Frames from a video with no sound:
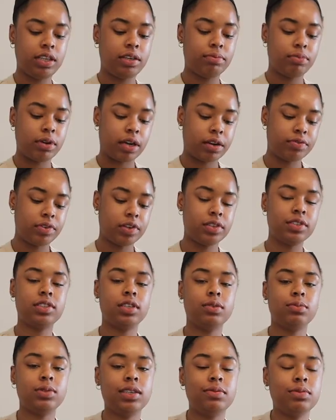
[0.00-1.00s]
eat breakfast.
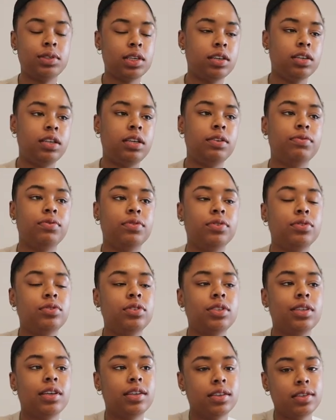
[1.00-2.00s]
Sometimes I'll eat
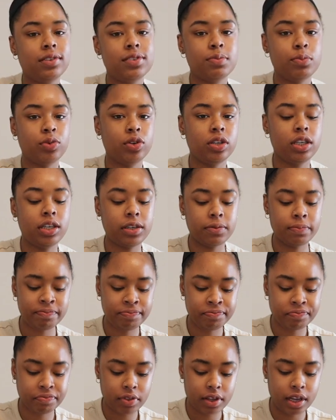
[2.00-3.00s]
fruits. Like this morning,
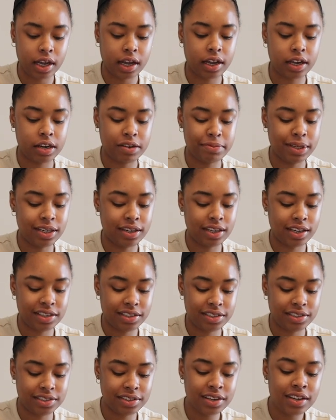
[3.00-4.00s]
I had a
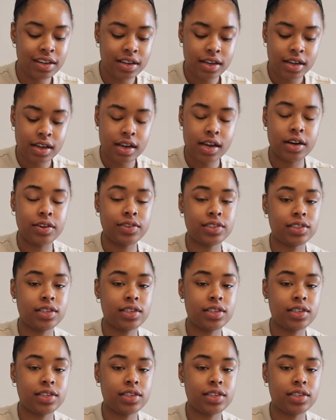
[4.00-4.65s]
banana and